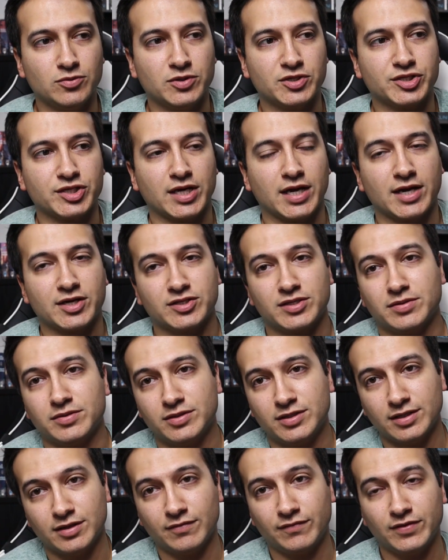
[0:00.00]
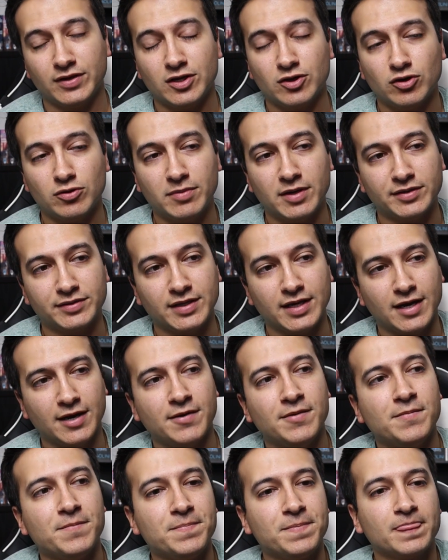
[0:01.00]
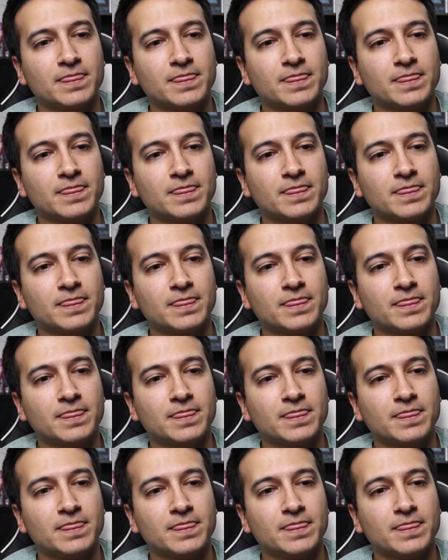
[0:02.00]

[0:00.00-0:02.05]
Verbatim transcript: which I actually did a video about that.